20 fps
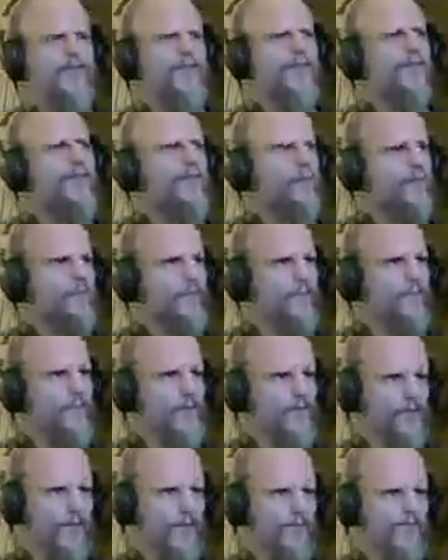
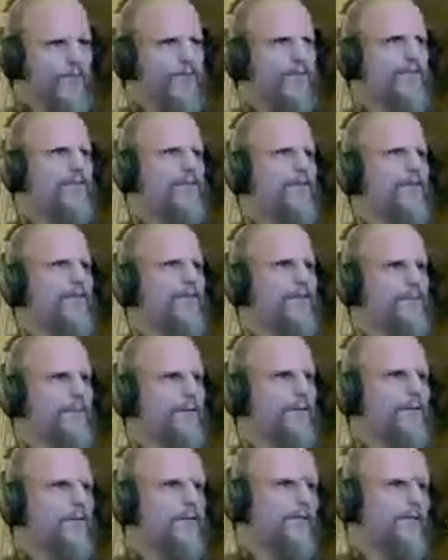notifications.
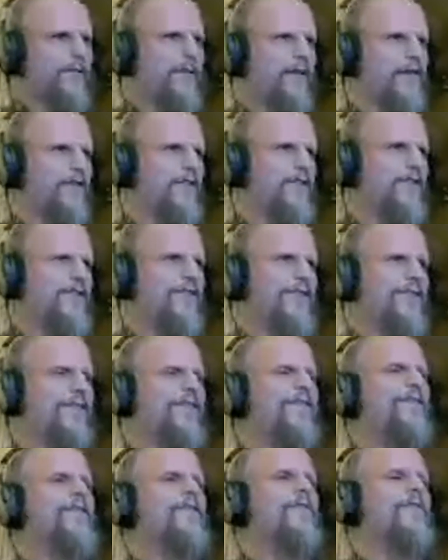Please don't forget to turn on your bell